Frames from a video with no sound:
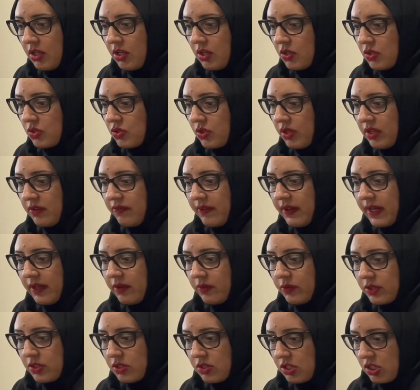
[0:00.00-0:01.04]
So if I
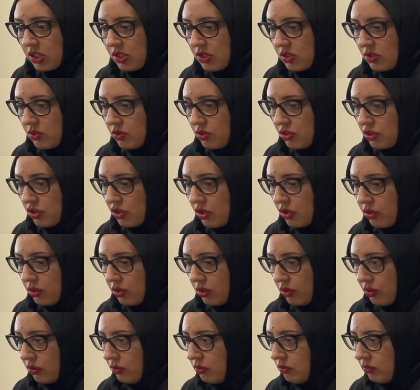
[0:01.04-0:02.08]
was just to show
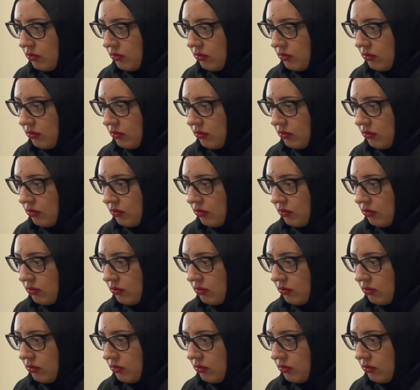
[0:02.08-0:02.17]
you,